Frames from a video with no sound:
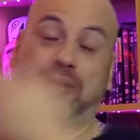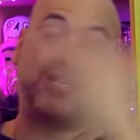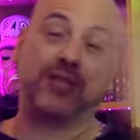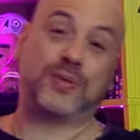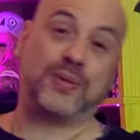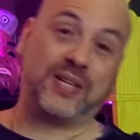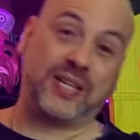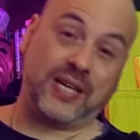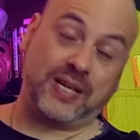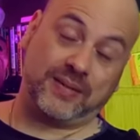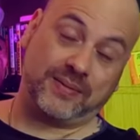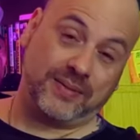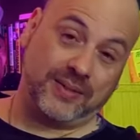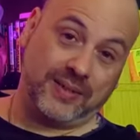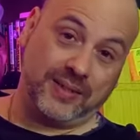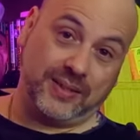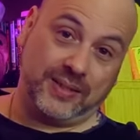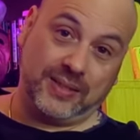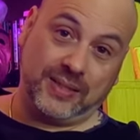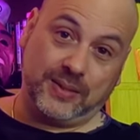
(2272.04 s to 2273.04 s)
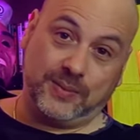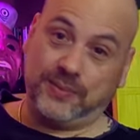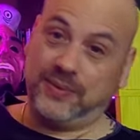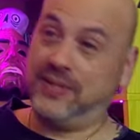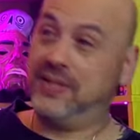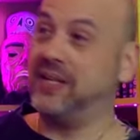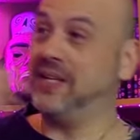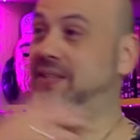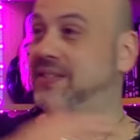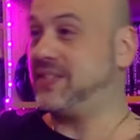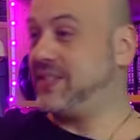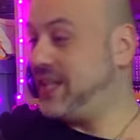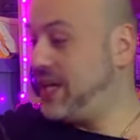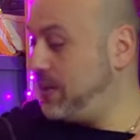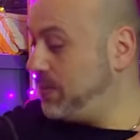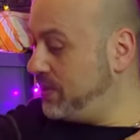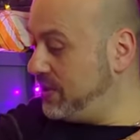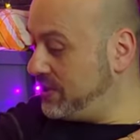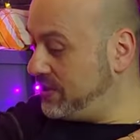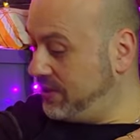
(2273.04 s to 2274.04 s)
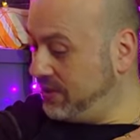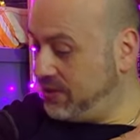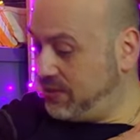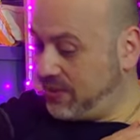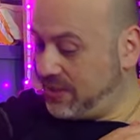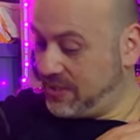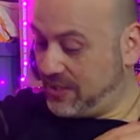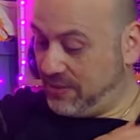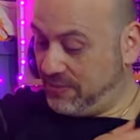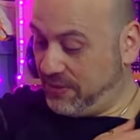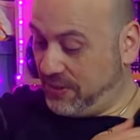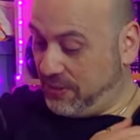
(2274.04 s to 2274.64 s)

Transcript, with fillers: well, that's when you get when you get Stan Winston directing a